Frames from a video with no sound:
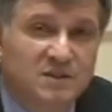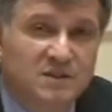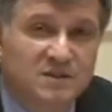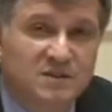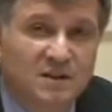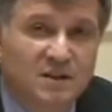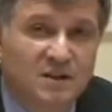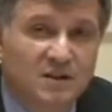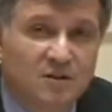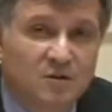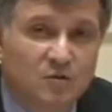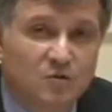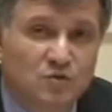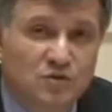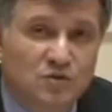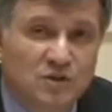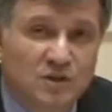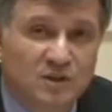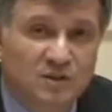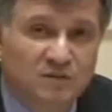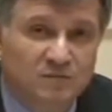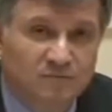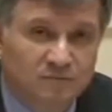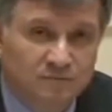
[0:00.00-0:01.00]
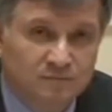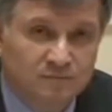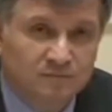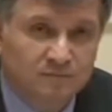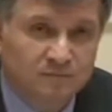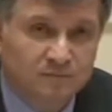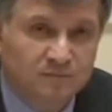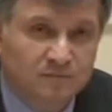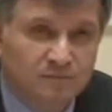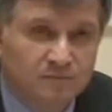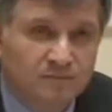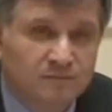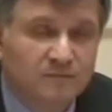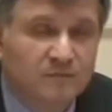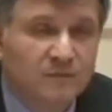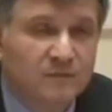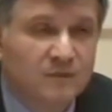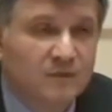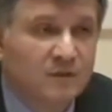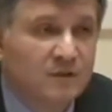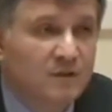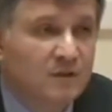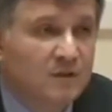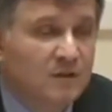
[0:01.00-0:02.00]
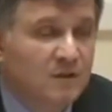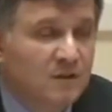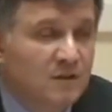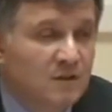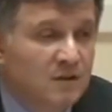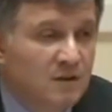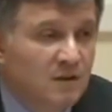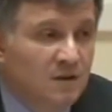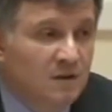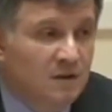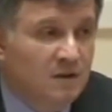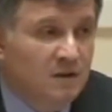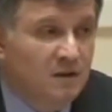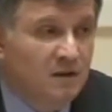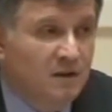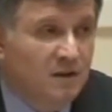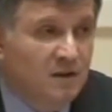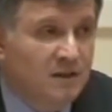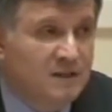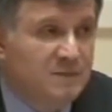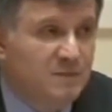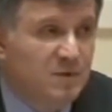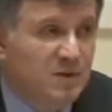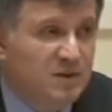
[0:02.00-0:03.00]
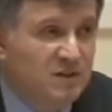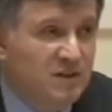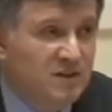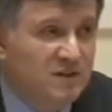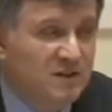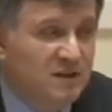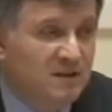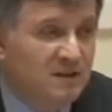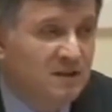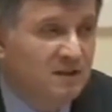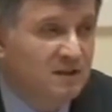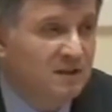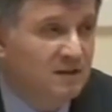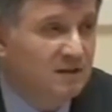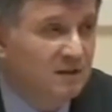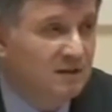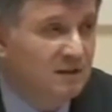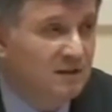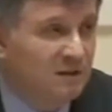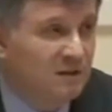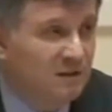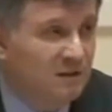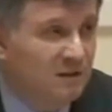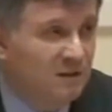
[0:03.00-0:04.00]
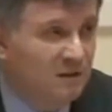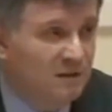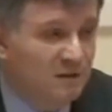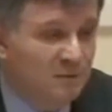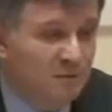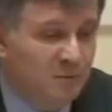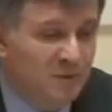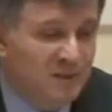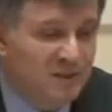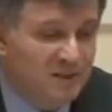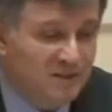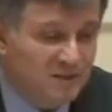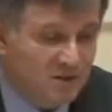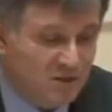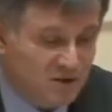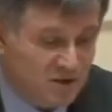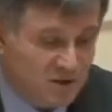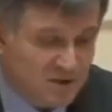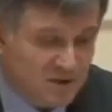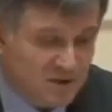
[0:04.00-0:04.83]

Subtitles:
Now we are conducting the analysis of the weapons, the ballistic analysis and others.